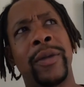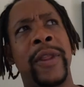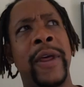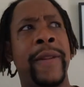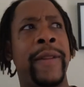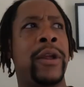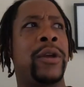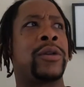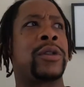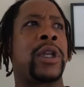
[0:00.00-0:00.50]

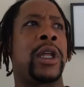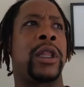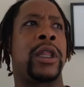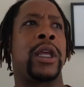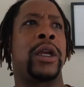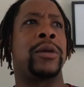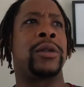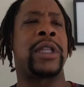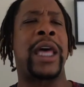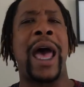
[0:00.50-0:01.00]
Then there's
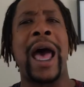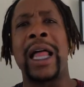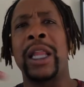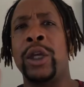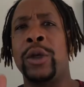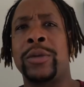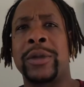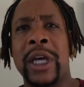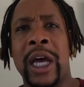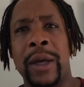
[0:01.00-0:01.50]
the
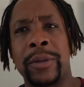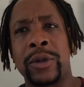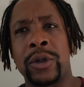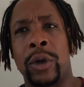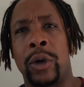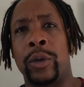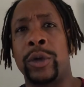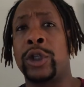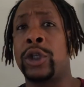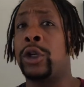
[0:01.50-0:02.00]
alley-oop
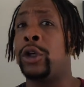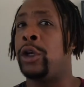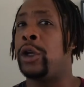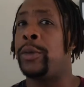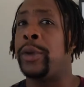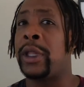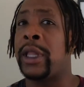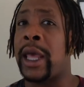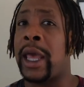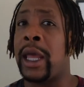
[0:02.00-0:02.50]
topsoil, which could
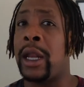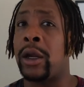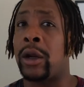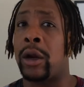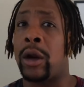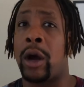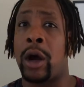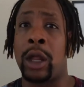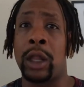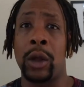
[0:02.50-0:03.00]
have been the
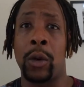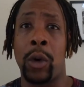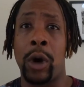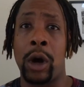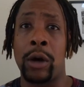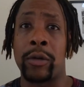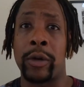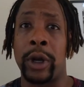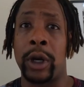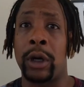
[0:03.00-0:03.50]
ender on the
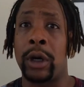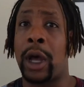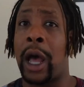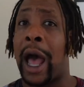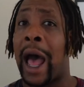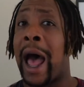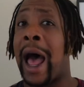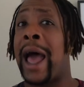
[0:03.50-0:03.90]
wall rail.